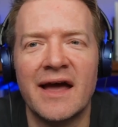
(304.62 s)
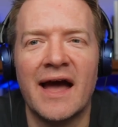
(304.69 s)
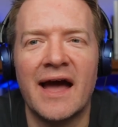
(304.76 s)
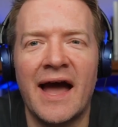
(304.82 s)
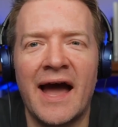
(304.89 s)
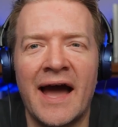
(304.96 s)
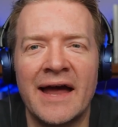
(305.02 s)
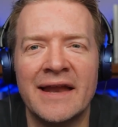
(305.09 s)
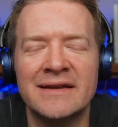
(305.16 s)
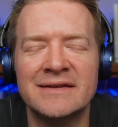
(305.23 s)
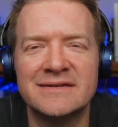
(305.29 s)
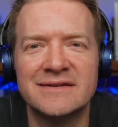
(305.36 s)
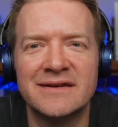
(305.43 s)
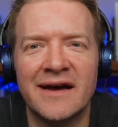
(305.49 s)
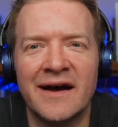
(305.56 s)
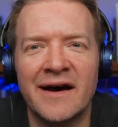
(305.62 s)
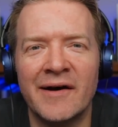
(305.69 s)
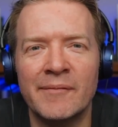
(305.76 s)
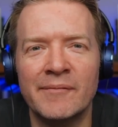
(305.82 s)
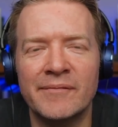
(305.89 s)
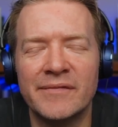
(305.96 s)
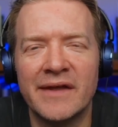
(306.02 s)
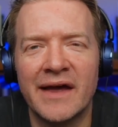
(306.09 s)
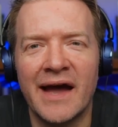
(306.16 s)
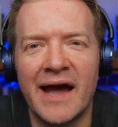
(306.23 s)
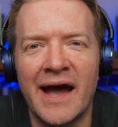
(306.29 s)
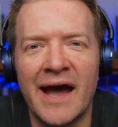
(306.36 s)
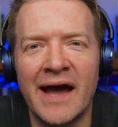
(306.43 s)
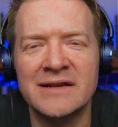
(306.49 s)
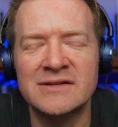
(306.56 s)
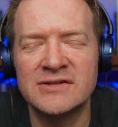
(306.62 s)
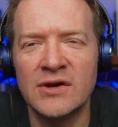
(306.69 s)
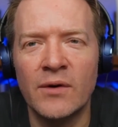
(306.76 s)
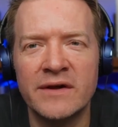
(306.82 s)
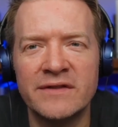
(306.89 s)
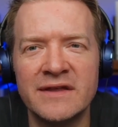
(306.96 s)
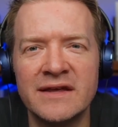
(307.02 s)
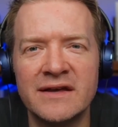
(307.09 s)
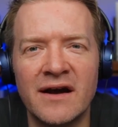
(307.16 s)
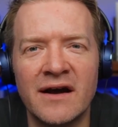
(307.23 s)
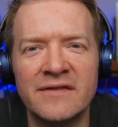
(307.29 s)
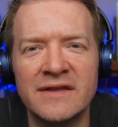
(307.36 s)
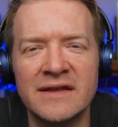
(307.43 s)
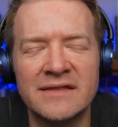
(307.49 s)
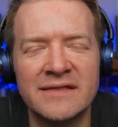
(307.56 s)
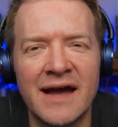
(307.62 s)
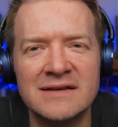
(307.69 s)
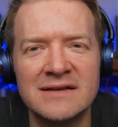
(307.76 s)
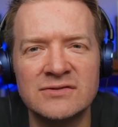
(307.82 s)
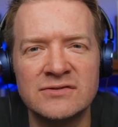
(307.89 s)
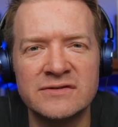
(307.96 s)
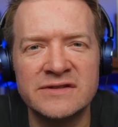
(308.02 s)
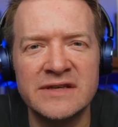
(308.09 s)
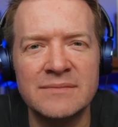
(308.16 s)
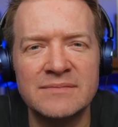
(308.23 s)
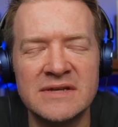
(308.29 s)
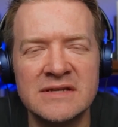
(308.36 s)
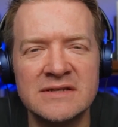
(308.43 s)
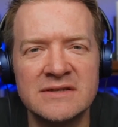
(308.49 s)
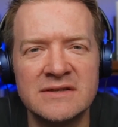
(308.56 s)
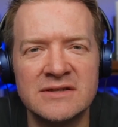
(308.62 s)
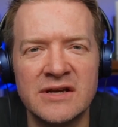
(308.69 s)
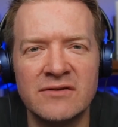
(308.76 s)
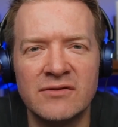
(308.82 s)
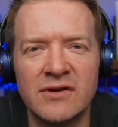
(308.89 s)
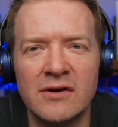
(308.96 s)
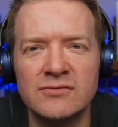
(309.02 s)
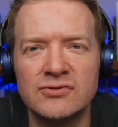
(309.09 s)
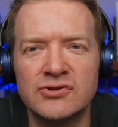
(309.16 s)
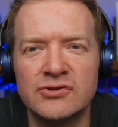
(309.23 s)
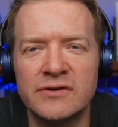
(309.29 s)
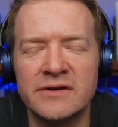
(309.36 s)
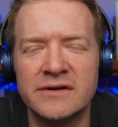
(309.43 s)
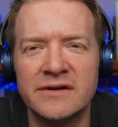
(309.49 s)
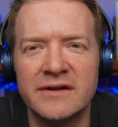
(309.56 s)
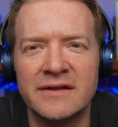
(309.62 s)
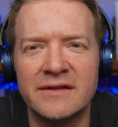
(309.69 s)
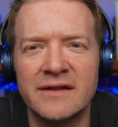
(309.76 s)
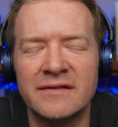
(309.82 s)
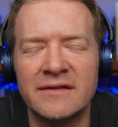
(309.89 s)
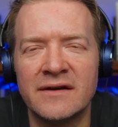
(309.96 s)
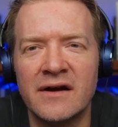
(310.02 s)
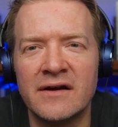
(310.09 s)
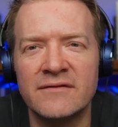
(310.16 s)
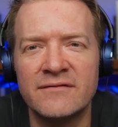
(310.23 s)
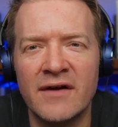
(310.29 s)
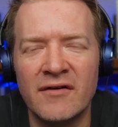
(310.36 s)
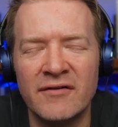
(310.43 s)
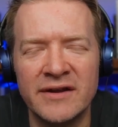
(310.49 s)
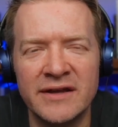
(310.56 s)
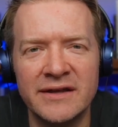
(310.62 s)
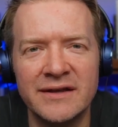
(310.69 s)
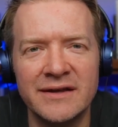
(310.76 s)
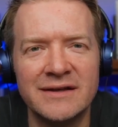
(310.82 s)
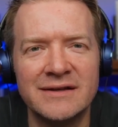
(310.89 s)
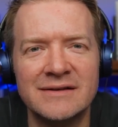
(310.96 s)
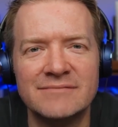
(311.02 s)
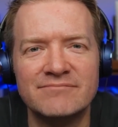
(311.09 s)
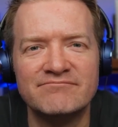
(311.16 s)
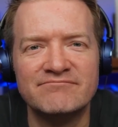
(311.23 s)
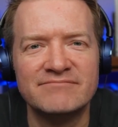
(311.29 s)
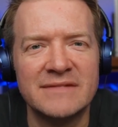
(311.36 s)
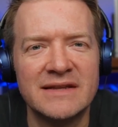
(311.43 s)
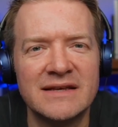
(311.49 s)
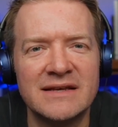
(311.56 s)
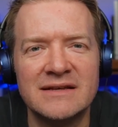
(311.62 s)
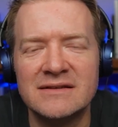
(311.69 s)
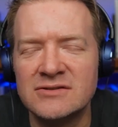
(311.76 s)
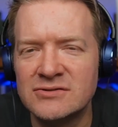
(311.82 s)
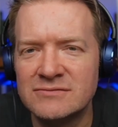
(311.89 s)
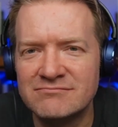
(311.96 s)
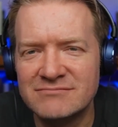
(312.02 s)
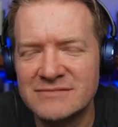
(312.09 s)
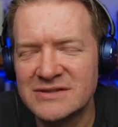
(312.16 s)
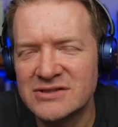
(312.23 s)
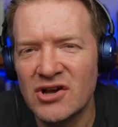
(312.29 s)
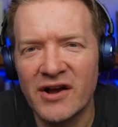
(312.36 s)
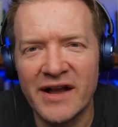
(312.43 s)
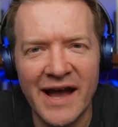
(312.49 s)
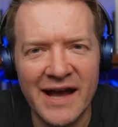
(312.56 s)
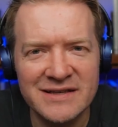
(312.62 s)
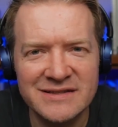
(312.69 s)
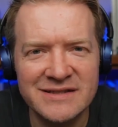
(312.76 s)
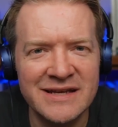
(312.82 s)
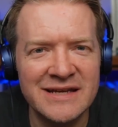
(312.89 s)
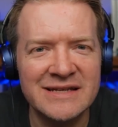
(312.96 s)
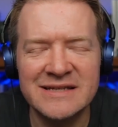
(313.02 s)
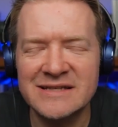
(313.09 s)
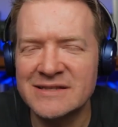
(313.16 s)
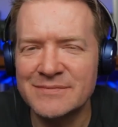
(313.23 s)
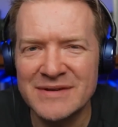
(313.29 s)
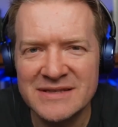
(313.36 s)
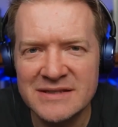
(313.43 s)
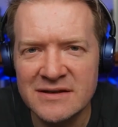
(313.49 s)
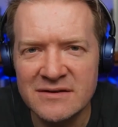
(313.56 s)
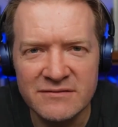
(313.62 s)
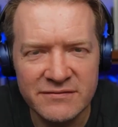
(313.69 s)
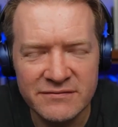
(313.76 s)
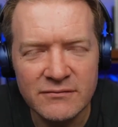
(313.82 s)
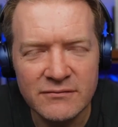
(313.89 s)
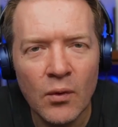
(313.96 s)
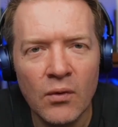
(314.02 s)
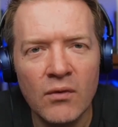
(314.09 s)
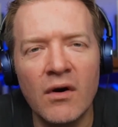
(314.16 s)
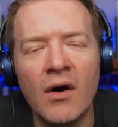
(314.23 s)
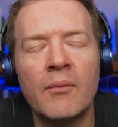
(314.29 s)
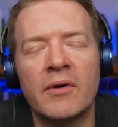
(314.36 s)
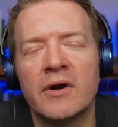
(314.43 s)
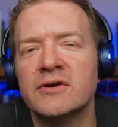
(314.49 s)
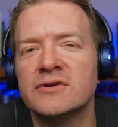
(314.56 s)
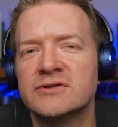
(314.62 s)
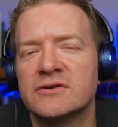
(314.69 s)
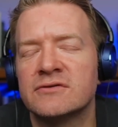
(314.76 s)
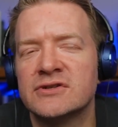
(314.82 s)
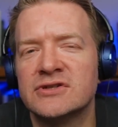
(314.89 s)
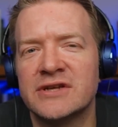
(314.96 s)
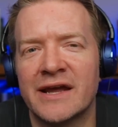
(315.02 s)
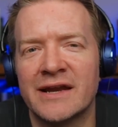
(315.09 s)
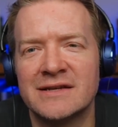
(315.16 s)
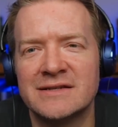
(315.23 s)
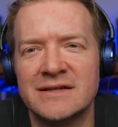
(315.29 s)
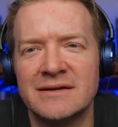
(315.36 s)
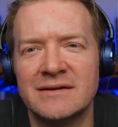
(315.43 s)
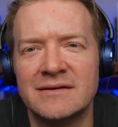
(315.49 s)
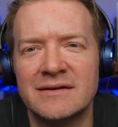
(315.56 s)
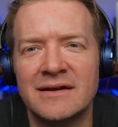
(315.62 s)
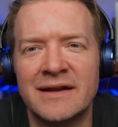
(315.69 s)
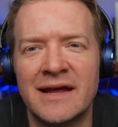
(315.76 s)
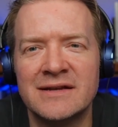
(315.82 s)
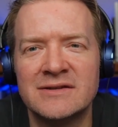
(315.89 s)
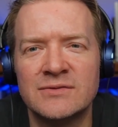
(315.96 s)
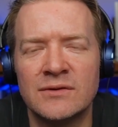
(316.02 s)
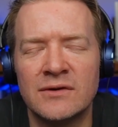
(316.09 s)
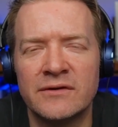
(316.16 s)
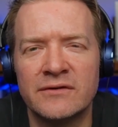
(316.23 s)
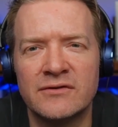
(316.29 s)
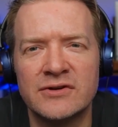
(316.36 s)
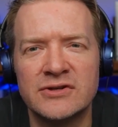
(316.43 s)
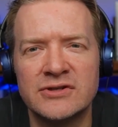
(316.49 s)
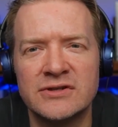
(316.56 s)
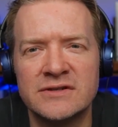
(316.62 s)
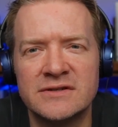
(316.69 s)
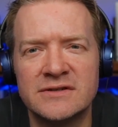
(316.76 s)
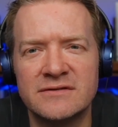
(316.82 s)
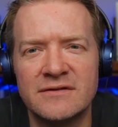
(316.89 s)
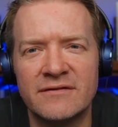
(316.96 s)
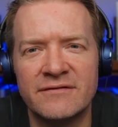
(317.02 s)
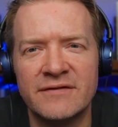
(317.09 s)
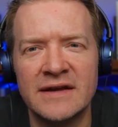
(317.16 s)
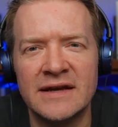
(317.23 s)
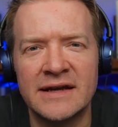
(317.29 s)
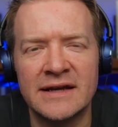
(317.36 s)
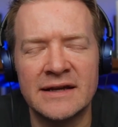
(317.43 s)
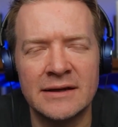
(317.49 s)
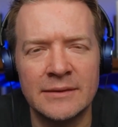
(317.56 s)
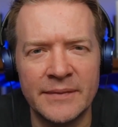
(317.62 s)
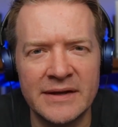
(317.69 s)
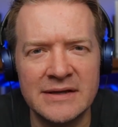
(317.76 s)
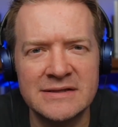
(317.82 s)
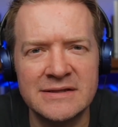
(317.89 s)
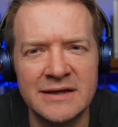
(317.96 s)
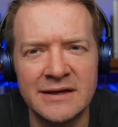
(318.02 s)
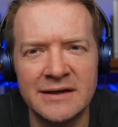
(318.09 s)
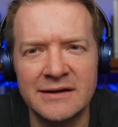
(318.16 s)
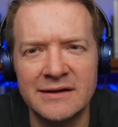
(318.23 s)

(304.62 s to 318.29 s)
and and so I think that sort of seeped into the general culture, and the kind of very sarcastic, dismissive approach to Christianity led to a lot of Christians feeling a little bit that